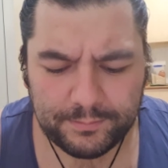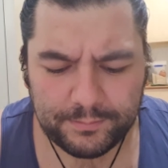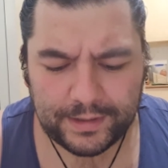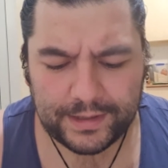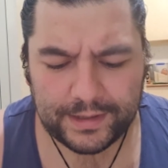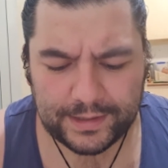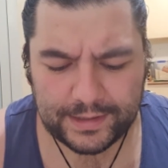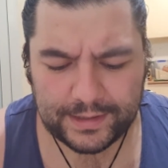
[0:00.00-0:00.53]

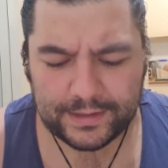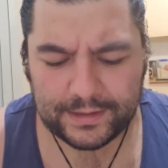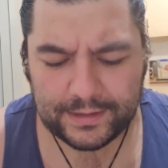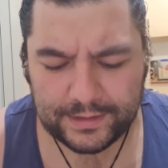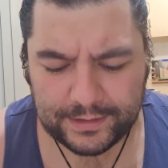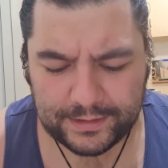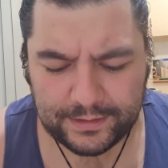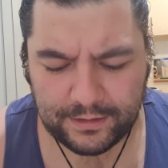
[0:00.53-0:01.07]
But
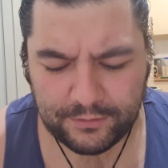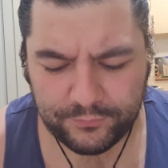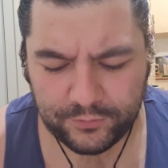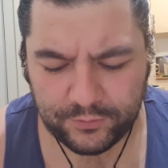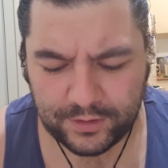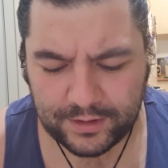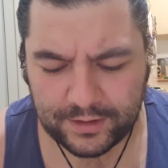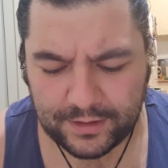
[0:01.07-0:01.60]
yeah, I
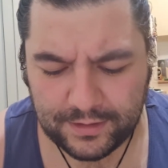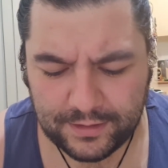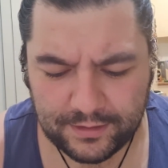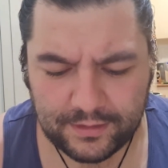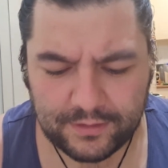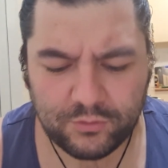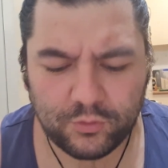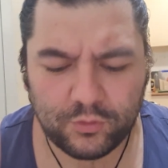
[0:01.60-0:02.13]
feel like
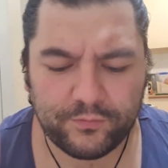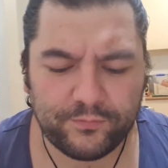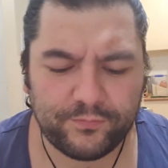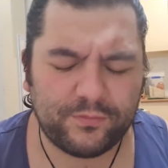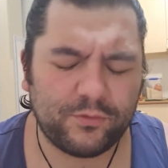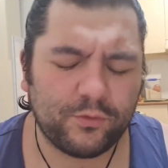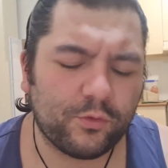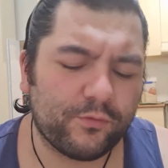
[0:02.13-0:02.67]
I sort
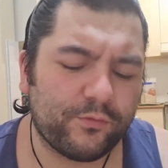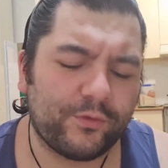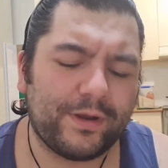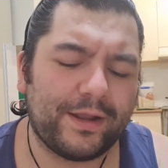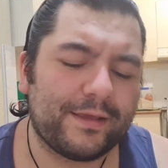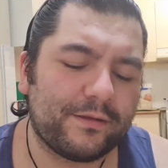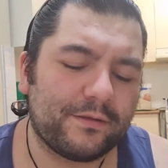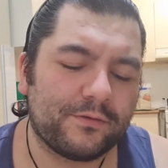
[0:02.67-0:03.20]
of
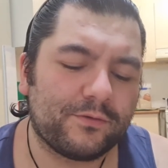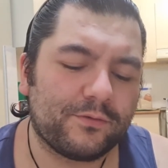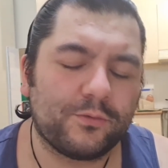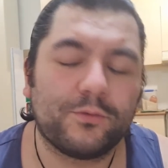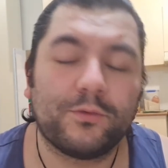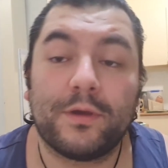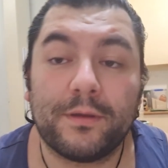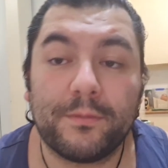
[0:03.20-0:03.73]
relate
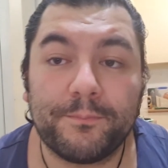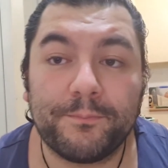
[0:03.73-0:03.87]
to